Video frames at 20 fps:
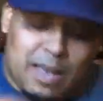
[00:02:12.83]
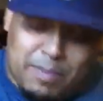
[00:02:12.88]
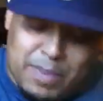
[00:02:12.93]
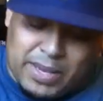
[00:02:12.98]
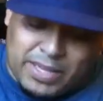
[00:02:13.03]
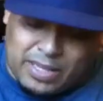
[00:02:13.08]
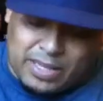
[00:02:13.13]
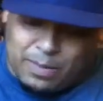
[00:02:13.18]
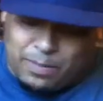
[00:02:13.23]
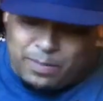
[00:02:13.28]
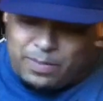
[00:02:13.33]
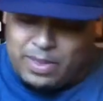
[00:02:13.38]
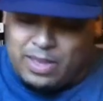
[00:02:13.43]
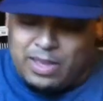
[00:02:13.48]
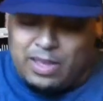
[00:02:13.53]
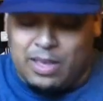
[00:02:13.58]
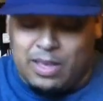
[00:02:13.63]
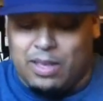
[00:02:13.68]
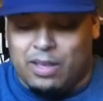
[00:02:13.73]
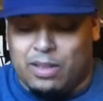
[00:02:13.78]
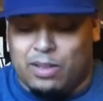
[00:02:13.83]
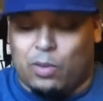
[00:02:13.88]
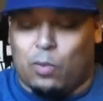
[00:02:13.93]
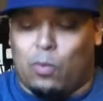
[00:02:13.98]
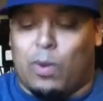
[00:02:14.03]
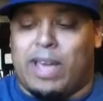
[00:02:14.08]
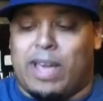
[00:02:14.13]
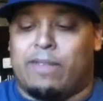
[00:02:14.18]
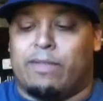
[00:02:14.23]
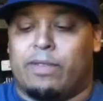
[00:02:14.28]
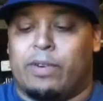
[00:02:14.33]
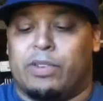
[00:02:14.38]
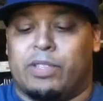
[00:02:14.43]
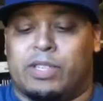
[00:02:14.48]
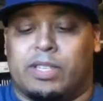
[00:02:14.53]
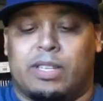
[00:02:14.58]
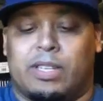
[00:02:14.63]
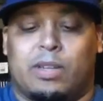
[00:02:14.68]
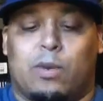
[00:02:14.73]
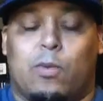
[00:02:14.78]
I picked up the white
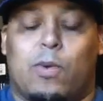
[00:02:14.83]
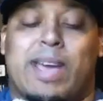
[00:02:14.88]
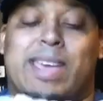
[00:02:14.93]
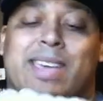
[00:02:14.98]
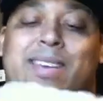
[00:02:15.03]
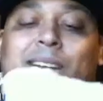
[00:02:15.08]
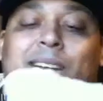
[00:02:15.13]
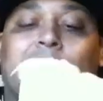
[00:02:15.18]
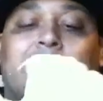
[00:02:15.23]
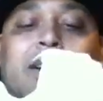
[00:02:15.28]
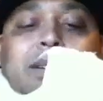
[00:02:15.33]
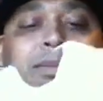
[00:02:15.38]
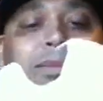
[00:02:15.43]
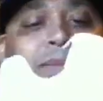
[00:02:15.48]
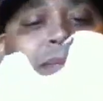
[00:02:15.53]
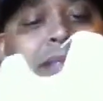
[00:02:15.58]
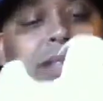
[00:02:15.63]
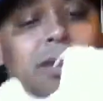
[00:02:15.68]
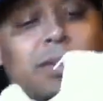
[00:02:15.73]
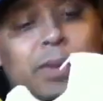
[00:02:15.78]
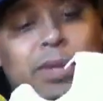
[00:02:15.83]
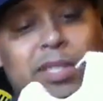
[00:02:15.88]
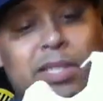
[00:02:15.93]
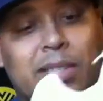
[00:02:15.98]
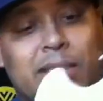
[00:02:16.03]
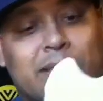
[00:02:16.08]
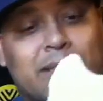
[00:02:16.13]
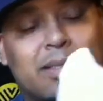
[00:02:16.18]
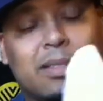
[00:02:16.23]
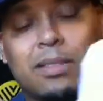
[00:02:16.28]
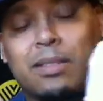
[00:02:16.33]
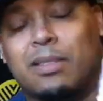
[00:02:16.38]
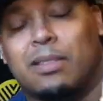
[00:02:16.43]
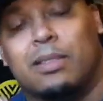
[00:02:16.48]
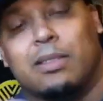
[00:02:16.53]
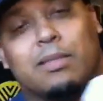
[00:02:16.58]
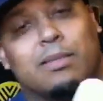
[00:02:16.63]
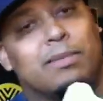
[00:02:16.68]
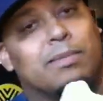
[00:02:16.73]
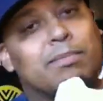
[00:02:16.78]
version, the white and gum, which is
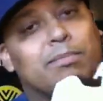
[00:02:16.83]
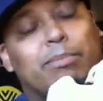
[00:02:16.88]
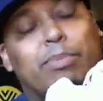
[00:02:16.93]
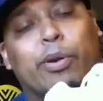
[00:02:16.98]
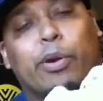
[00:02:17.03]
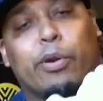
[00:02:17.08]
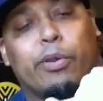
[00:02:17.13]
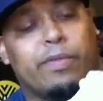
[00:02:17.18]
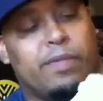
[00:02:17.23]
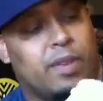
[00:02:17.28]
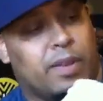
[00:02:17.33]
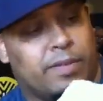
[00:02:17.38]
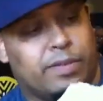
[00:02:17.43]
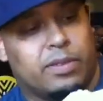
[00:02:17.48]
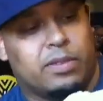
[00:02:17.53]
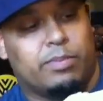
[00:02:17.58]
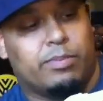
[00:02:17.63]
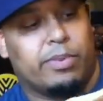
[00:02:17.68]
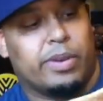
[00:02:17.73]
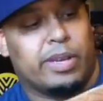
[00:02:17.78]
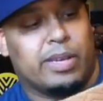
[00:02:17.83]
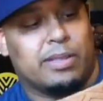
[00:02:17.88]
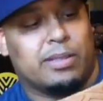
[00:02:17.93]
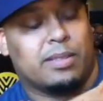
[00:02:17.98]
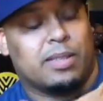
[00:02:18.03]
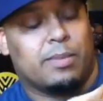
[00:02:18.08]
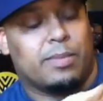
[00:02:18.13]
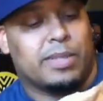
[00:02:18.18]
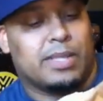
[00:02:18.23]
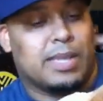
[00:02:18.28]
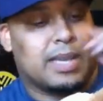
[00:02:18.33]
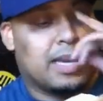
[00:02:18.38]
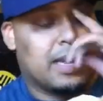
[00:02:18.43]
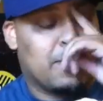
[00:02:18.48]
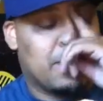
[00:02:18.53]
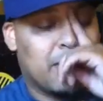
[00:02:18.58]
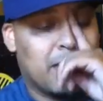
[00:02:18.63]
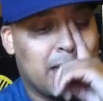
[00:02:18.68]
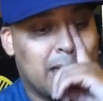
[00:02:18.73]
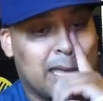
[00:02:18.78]
perfect for spring and
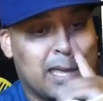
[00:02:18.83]
summertime.